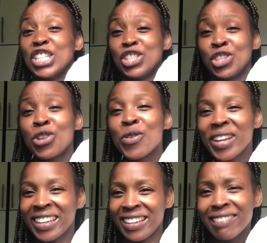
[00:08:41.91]

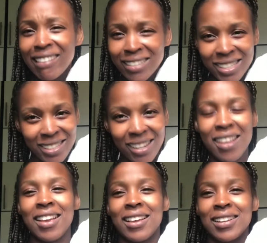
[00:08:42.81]
trickiest
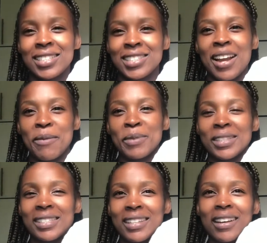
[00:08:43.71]

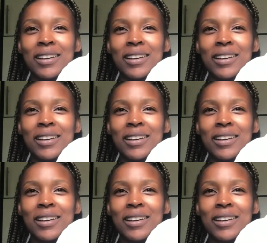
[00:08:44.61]
trimester